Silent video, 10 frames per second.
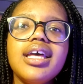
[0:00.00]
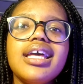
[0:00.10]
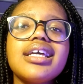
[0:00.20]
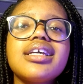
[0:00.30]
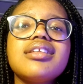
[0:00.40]

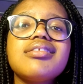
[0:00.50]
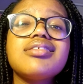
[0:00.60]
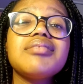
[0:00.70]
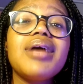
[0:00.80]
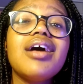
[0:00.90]
It can
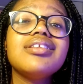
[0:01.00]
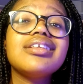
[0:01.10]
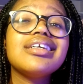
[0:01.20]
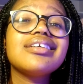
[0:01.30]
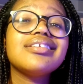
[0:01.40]
somehow
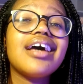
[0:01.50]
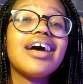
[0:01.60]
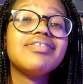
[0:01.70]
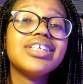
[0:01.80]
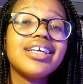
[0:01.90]
link to
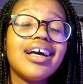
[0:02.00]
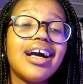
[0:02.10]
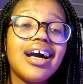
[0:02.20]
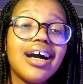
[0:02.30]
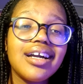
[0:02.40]
having a
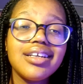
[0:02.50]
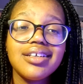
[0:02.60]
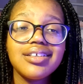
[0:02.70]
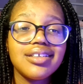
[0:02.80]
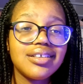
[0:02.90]

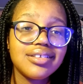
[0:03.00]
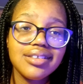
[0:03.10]
higher